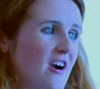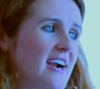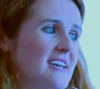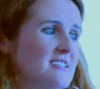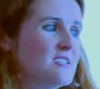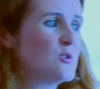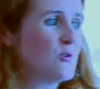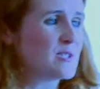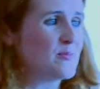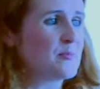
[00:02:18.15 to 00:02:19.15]
Ireland
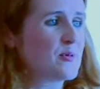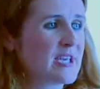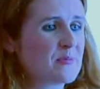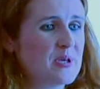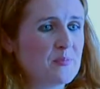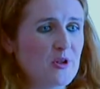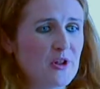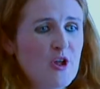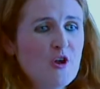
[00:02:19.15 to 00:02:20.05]
talks about bringing people